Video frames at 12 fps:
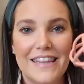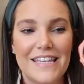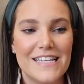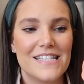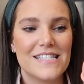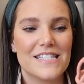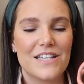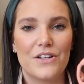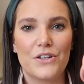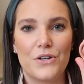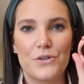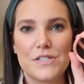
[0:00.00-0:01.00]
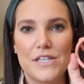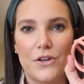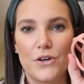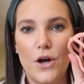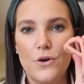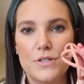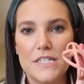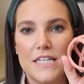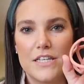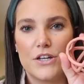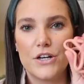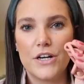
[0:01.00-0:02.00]
This little silicone
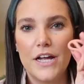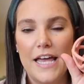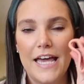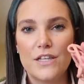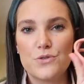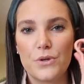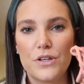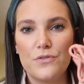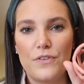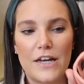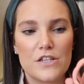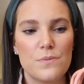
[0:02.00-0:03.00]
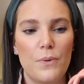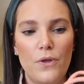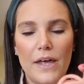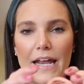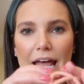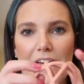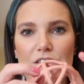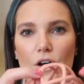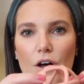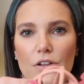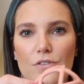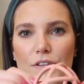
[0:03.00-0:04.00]
teether, it's really flexible and it has
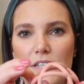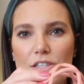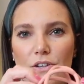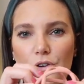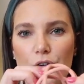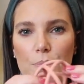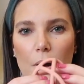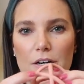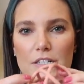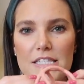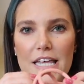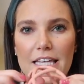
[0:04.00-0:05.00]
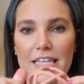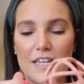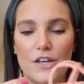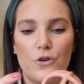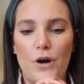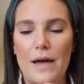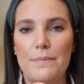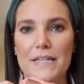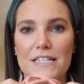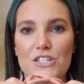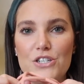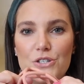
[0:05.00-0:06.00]
all of these little parts that he can grab
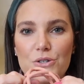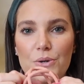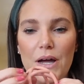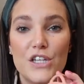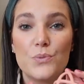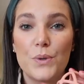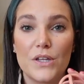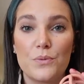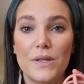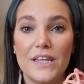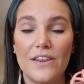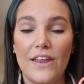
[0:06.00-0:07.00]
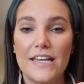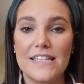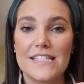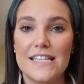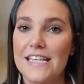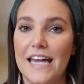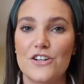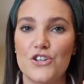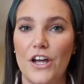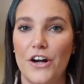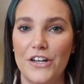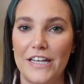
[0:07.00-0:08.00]
into. He really, really likes this. I
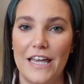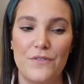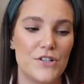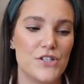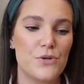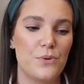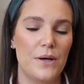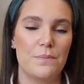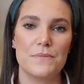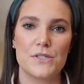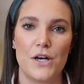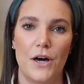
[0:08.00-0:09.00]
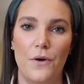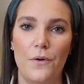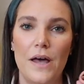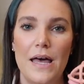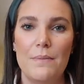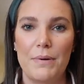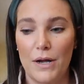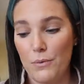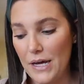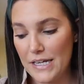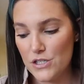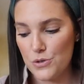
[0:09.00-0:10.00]
actually already gave it to him, so, but I
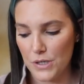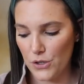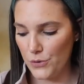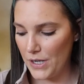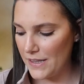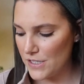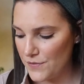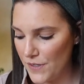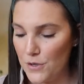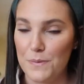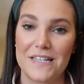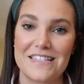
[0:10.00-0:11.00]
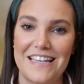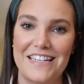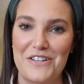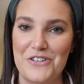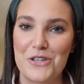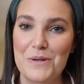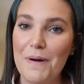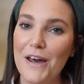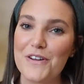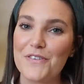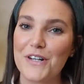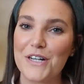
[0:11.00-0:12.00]
wanted to include it in this video because I initially
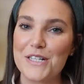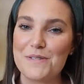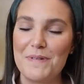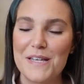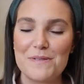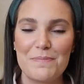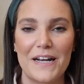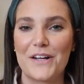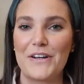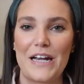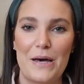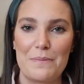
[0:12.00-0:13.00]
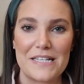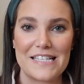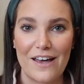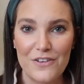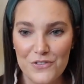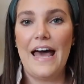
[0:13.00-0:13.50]
bought it for Christmas, but I couldn't help myself.